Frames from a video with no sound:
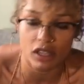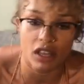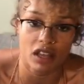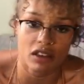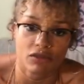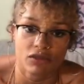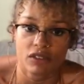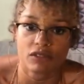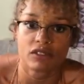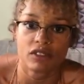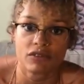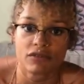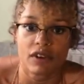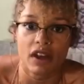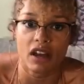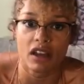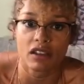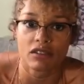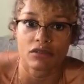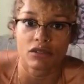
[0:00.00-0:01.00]
and
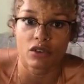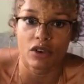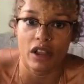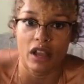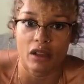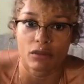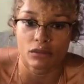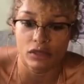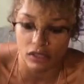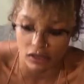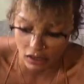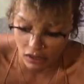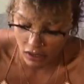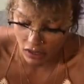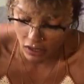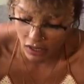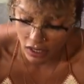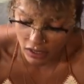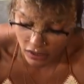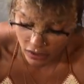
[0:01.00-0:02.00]
55 grams
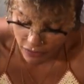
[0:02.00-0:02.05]
is